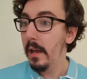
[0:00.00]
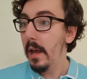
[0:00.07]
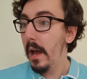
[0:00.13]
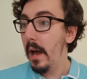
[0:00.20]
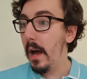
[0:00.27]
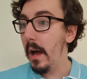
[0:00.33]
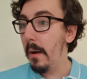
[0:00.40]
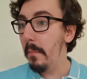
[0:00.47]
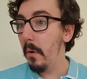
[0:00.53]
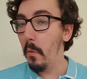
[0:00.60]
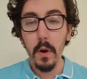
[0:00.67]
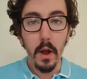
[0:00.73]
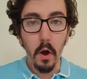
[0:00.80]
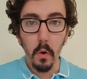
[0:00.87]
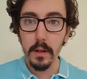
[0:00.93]

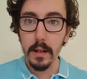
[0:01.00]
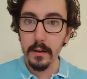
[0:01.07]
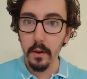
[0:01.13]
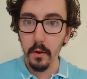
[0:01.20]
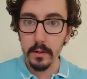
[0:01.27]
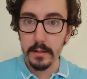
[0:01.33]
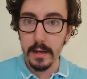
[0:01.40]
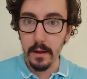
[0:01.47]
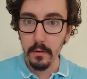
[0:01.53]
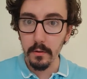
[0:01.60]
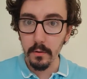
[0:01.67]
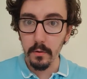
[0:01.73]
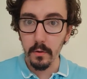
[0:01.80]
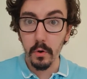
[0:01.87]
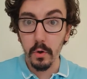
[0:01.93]
We're all in
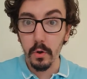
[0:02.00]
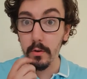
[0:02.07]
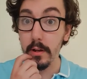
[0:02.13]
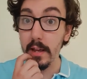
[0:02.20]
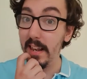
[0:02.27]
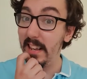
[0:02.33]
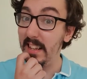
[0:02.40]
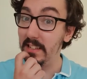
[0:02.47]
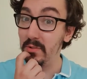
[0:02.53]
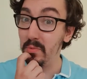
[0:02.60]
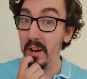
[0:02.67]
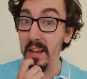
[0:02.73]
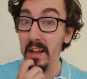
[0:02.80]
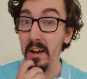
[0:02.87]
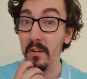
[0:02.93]
lockdown, or at least
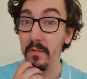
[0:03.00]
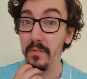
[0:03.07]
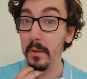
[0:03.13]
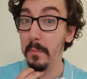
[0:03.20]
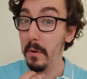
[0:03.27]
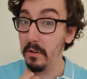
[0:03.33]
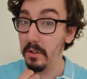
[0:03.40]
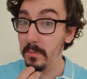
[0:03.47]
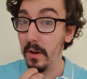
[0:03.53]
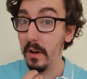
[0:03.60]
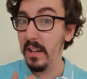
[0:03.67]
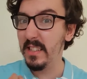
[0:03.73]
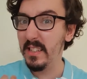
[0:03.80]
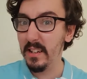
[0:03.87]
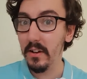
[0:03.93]
we are for the most
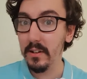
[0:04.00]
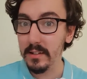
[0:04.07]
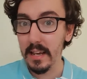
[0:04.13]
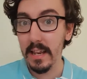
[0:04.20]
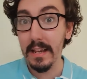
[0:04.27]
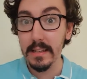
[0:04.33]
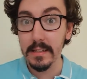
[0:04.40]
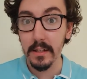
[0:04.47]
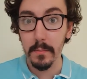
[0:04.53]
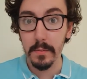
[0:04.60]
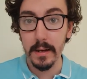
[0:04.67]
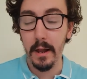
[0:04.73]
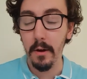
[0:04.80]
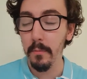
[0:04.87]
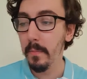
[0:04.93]
part. It's starting to ease
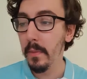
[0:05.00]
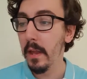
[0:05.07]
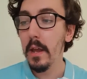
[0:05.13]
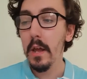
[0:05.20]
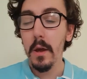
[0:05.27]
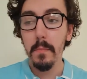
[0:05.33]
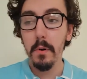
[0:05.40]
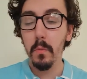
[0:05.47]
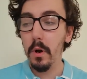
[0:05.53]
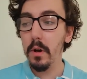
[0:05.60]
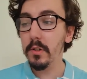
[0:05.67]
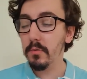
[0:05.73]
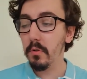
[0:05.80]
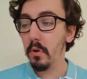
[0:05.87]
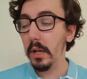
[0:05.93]
up now, but
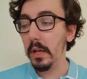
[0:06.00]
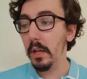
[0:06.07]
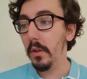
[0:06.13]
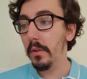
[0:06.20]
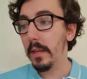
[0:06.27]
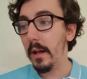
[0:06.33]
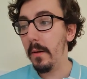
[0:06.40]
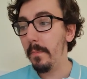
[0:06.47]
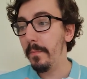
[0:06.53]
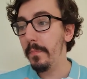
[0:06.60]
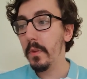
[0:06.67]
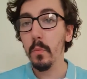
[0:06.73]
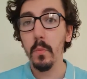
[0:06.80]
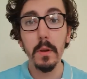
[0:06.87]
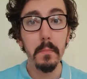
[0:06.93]
whilst we're all in lockdown,
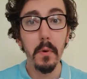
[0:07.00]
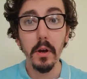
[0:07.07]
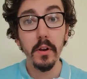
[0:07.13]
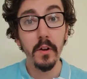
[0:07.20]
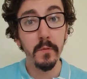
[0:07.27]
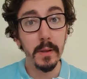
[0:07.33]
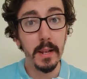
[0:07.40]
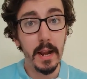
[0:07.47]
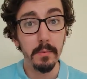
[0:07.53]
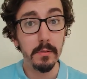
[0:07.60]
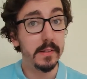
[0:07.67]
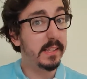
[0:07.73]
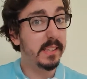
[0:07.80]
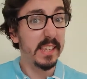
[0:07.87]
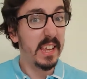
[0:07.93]
we might not have been able
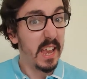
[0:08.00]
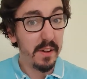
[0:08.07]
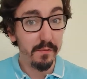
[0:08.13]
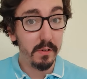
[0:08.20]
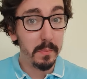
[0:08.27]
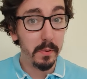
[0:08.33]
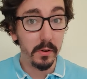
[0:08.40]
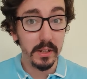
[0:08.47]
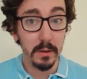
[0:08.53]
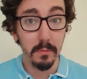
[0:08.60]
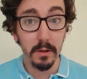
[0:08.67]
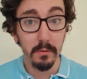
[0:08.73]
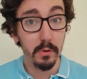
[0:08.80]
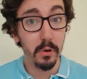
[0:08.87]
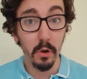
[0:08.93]
to see everybody
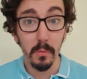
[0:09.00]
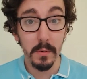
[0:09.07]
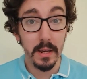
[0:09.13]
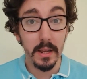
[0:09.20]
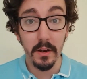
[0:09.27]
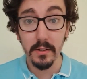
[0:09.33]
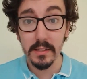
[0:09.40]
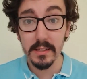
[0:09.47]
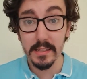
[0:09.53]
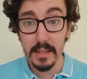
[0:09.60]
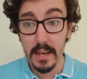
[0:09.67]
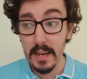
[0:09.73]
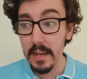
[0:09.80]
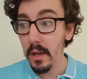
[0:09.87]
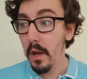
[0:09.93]
we would normally go to
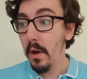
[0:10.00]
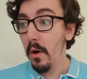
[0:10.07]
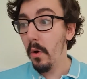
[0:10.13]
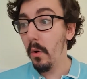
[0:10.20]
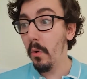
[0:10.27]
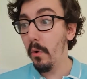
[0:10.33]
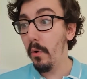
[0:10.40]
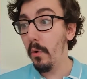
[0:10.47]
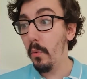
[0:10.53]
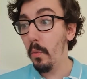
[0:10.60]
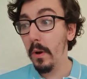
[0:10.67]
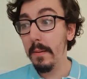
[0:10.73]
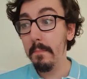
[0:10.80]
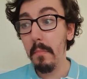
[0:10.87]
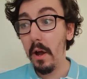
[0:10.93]
see, or
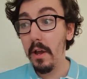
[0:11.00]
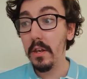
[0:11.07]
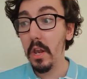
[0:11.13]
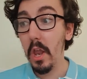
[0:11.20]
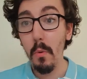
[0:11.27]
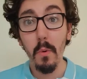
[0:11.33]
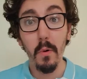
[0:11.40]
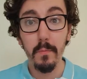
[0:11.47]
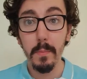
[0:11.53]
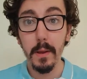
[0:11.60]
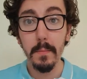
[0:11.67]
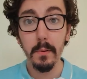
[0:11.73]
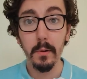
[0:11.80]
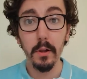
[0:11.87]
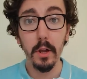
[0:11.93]
we might know of
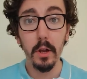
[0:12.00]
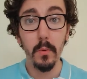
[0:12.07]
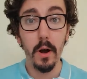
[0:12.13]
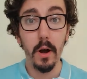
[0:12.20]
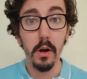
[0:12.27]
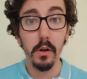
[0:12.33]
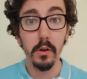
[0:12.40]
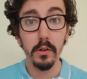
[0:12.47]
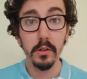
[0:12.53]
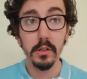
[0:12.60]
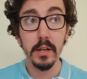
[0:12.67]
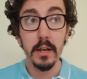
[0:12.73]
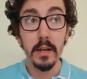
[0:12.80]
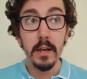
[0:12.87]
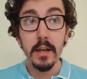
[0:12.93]
people who
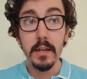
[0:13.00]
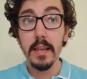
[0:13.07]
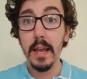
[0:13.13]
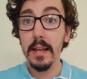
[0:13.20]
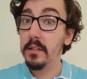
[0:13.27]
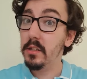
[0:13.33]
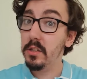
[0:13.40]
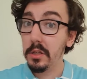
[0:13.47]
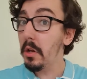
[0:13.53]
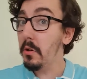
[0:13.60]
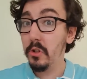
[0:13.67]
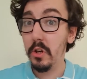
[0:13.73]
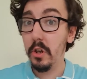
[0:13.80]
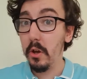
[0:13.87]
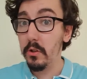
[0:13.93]
aren't getting to
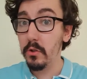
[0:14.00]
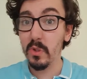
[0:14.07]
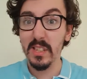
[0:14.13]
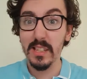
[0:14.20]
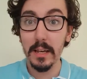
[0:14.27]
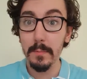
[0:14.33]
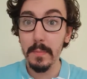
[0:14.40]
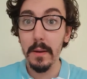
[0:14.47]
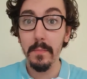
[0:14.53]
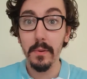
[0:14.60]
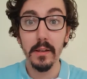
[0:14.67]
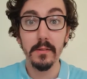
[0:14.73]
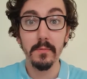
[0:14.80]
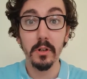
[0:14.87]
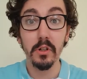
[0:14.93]
socialise or see
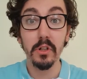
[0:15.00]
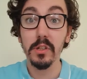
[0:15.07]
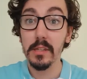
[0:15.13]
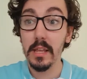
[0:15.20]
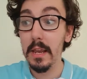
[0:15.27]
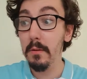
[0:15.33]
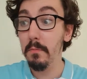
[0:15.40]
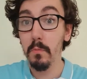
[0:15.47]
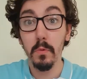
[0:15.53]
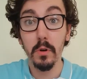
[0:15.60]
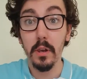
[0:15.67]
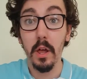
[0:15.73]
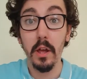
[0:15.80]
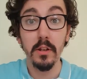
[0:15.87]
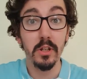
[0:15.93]
people as much as they
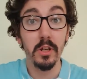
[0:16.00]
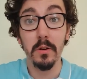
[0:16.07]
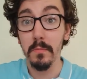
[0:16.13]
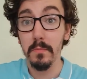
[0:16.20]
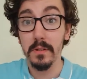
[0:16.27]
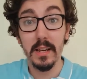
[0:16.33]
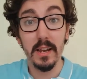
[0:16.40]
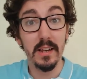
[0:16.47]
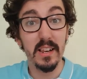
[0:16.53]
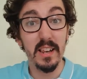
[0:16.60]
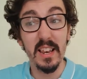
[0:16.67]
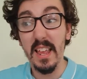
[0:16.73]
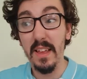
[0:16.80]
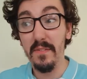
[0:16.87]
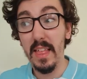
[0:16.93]
would like to,
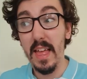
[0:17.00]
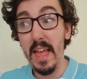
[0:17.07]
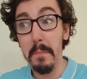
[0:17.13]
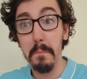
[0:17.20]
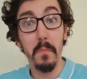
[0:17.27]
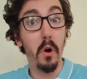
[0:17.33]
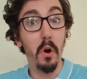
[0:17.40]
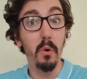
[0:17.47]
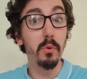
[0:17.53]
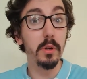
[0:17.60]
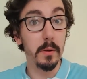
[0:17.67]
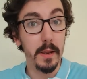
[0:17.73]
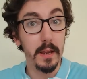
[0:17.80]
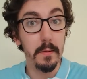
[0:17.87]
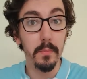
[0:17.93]
particularly if they're
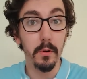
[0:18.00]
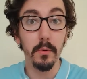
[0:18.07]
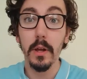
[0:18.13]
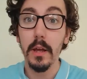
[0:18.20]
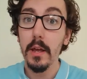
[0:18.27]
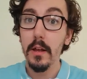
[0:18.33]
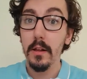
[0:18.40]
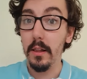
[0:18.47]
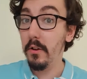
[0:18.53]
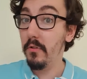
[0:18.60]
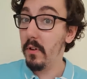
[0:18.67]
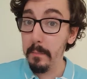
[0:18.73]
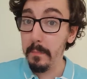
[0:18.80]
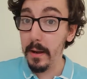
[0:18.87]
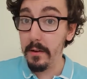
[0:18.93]
older people, like
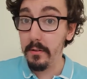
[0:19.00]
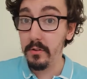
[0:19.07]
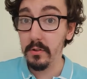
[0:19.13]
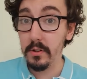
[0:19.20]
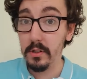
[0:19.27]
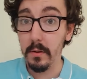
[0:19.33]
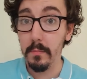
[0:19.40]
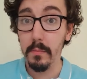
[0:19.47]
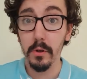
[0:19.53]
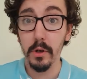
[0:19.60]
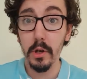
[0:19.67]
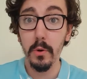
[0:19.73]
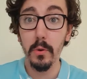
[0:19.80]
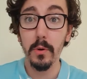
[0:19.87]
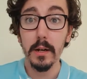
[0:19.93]
grandparents, for example,
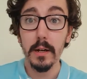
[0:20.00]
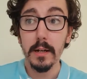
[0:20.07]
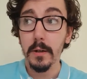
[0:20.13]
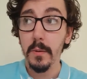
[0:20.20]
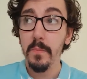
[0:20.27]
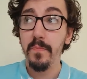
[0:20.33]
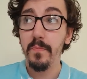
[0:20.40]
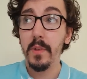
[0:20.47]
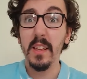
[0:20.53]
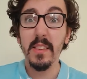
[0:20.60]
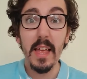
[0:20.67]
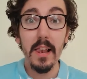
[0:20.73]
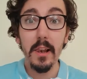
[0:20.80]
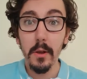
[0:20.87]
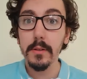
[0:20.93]
who
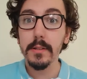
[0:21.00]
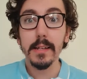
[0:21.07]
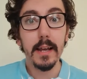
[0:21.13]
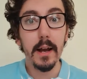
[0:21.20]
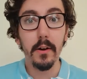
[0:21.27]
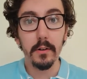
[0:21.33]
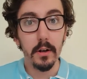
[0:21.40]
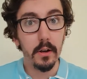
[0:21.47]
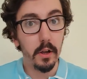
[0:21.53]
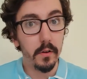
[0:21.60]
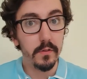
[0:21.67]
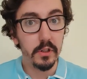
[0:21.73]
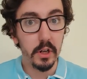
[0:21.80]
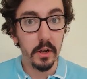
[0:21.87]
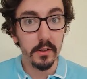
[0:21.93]
they're losing out on a lot
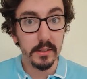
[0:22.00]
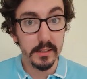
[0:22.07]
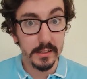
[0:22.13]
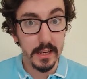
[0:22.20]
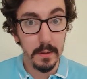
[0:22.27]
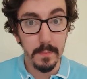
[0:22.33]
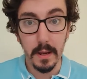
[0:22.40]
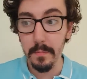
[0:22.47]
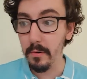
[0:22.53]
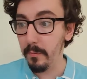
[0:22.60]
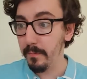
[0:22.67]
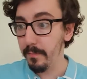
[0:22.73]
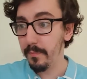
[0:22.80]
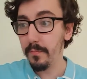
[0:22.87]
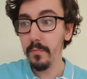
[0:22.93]
of chance to see people.
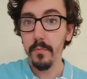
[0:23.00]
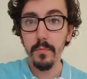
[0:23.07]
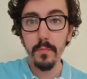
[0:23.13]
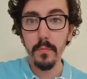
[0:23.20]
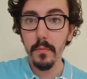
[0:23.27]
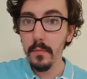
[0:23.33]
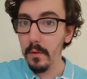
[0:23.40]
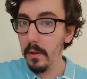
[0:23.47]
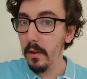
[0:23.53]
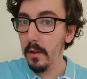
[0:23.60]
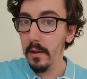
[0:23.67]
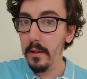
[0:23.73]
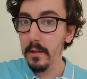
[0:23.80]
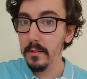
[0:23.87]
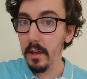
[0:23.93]

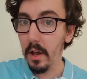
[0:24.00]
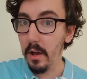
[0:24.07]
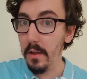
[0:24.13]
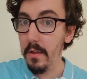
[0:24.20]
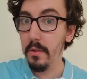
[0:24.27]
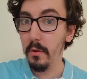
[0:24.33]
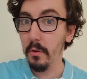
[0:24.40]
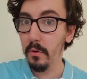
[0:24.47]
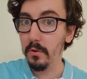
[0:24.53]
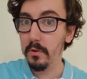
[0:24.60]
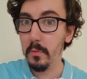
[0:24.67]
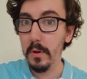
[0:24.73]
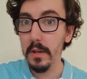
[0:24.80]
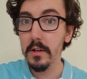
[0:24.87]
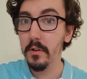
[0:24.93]
So I
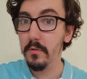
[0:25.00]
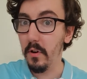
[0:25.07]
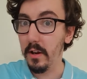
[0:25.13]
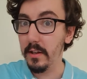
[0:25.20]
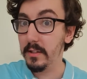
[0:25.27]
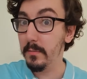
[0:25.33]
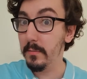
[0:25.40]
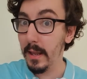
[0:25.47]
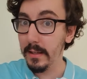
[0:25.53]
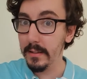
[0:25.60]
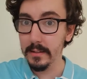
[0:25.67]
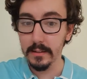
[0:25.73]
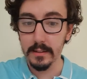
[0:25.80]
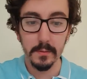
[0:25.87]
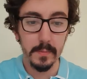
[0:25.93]
thought we could write some
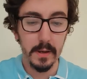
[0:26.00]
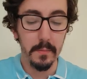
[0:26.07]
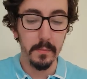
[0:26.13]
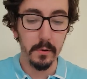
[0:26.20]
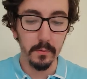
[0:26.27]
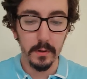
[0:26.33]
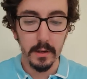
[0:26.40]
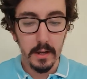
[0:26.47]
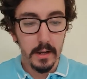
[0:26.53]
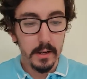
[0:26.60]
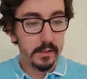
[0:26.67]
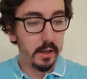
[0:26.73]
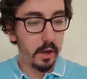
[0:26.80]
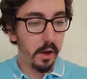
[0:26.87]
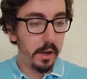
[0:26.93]
letters to people.
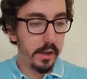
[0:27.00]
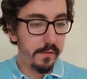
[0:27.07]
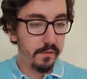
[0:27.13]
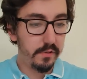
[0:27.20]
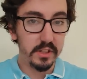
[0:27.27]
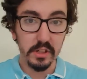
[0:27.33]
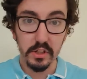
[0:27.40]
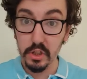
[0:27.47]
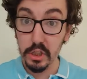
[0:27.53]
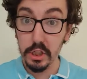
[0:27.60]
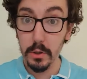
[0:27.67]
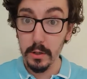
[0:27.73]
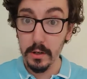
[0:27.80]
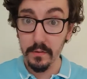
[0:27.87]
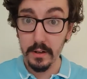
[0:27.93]
So I've written
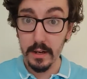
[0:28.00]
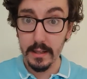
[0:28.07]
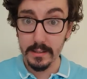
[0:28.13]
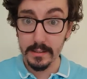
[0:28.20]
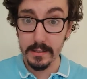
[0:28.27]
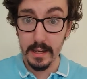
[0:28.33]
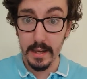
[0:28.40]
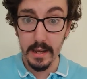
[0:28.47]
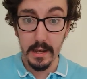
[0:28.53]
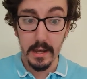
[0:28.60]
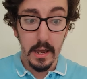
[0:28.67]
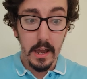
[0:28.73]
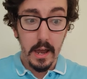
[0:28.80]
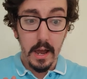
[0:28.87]
two different letters here.